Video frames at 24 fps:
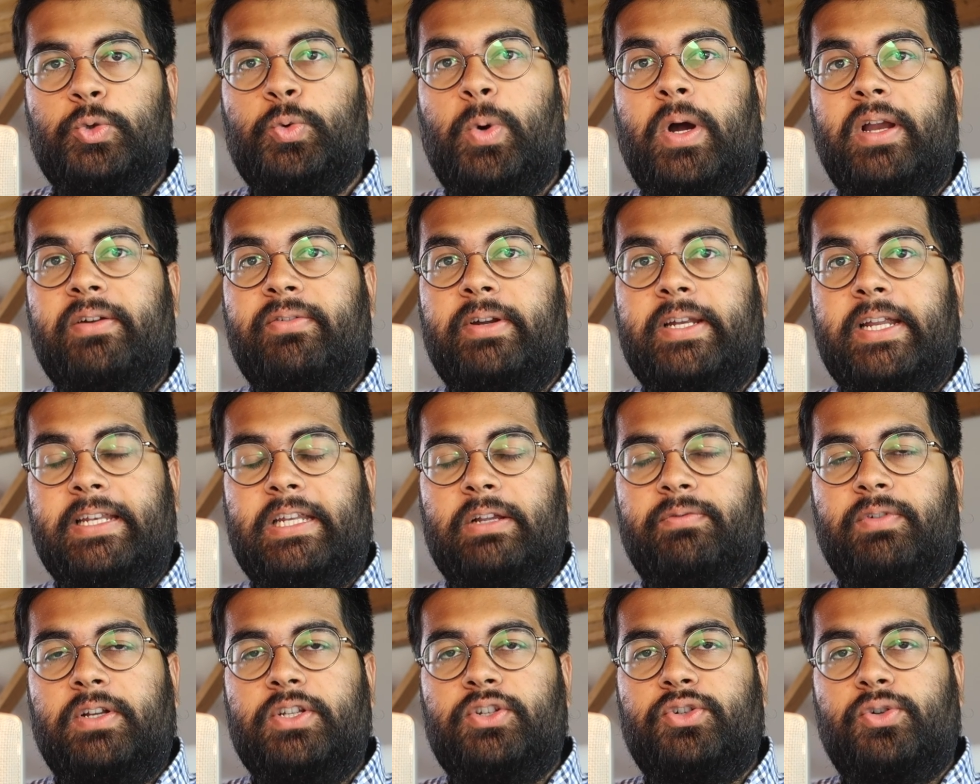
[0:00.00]

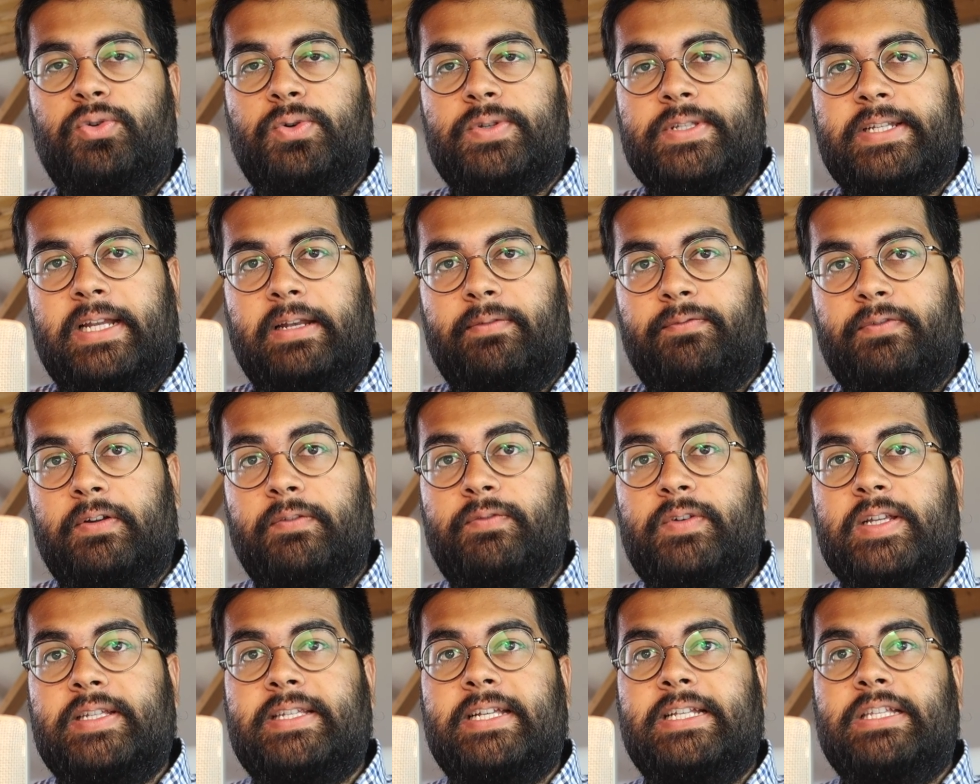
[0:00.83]
281.50
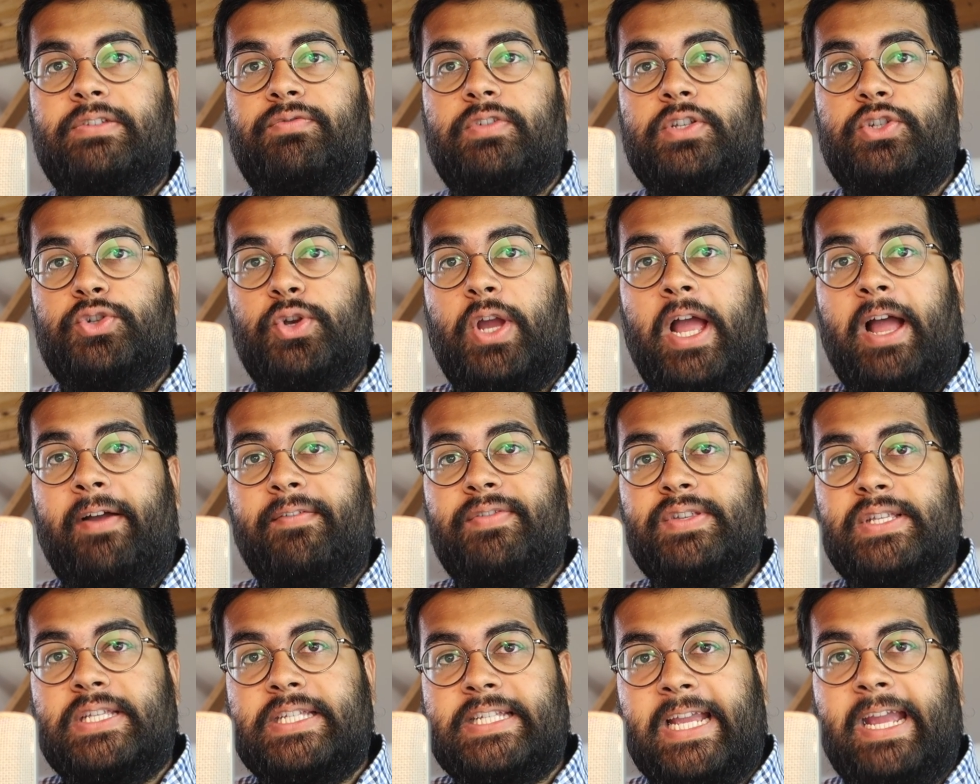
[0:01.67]
euros, which you
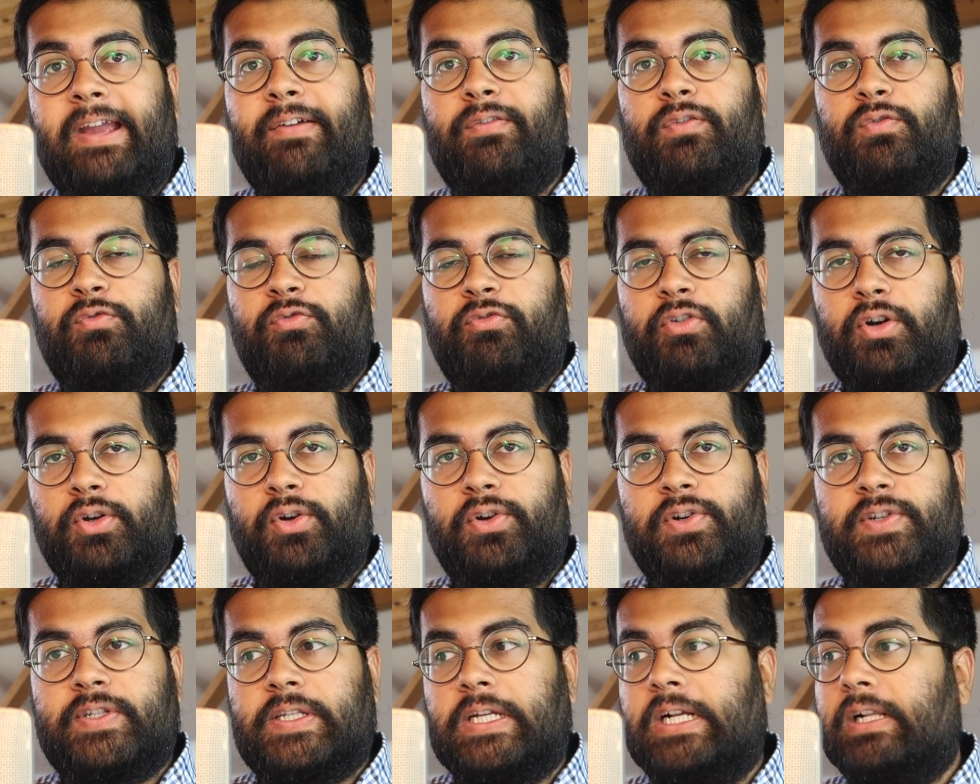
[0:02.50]
have saved for
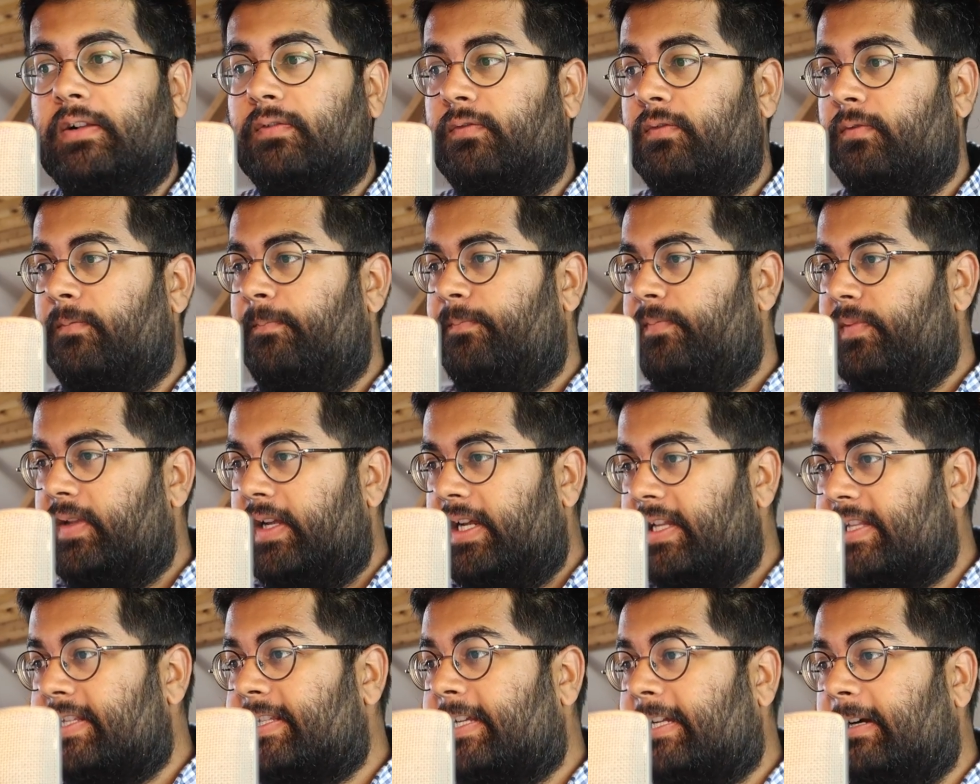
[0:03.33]
yourself.
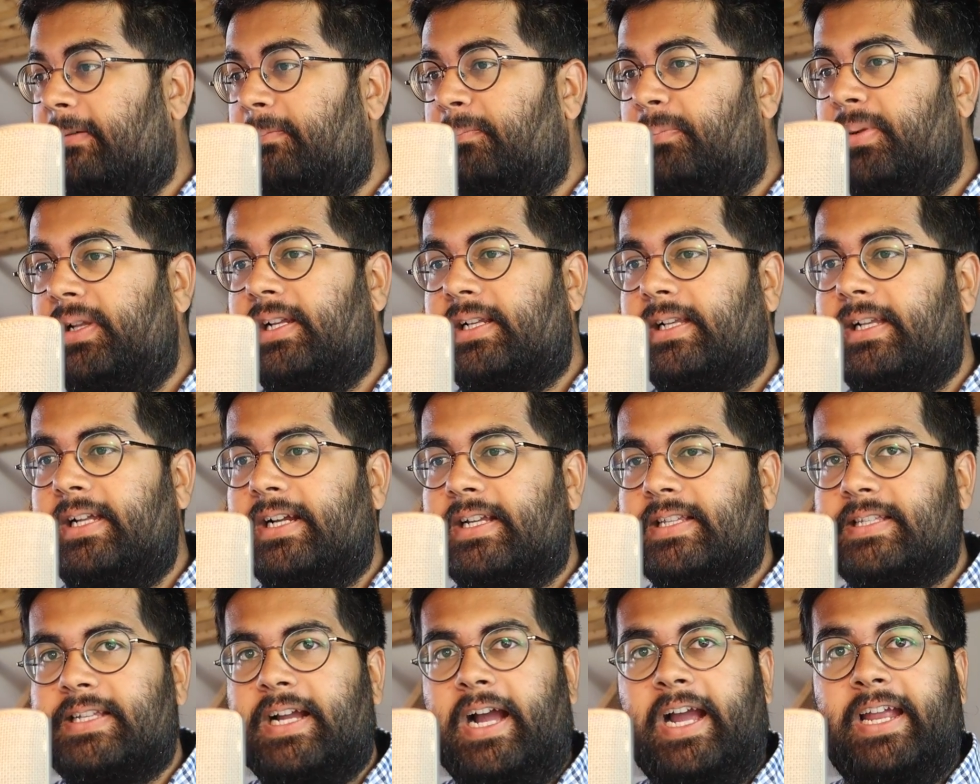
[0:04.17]
It's completely
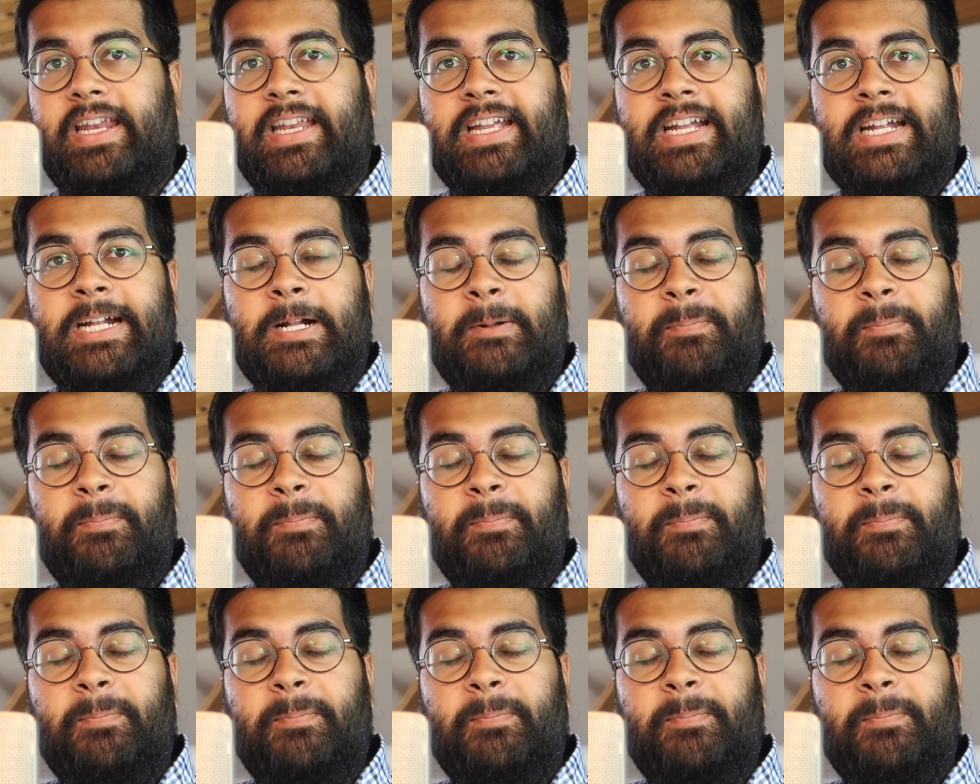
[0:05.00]
aside.